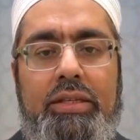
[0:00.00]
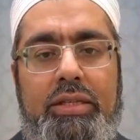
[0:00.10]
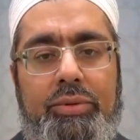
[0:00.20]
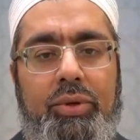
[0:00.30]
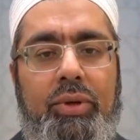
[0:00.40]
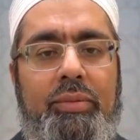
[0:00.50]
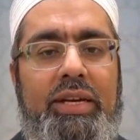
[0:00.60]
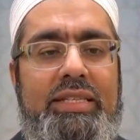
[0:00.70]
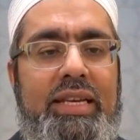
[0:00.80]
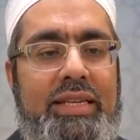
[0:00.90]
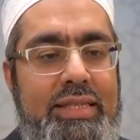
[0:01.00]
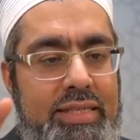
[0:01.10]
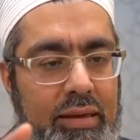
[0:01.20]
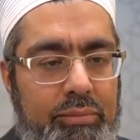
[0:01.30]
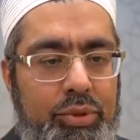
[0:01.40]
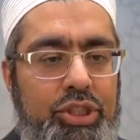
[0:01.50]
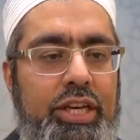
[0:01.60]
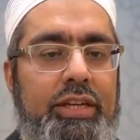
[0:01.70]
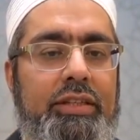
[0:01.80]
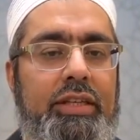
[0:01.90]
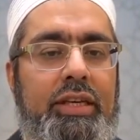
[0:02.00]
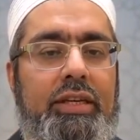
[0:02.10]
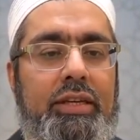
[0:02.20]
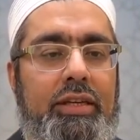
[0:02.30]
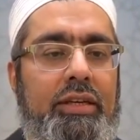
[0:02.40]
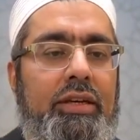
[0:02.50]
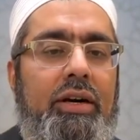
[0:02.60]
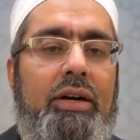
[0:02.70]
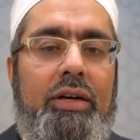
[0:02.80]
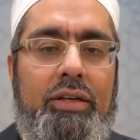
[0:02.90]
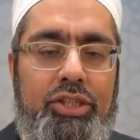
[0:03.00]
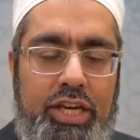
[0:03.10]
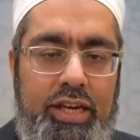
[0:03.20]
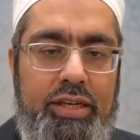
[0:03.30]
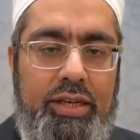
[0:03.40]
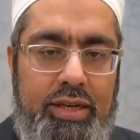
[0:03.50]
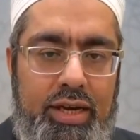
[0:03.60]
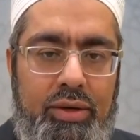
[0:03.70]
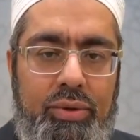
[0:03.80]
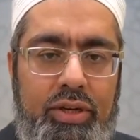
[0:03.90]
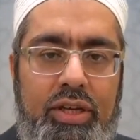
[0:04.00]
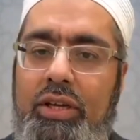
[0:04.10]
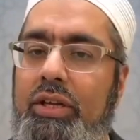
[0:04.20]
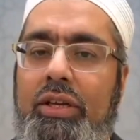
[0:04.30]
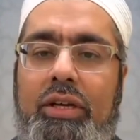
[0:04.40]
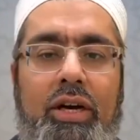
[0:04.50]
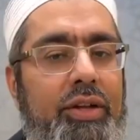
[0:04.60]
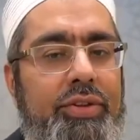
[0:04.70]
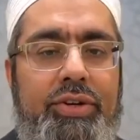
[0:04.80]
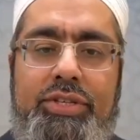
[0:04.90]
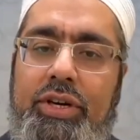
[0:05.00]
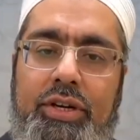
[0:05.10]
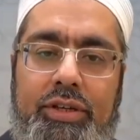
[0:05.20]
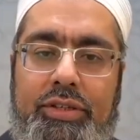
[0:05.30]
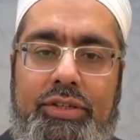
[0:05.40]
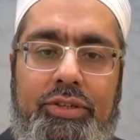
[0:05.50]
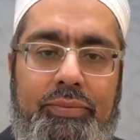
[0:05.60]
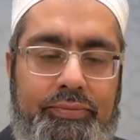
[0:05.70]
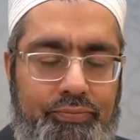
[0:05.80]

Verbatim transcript: Some of the ulama said some shayateen are chained down, others aren't.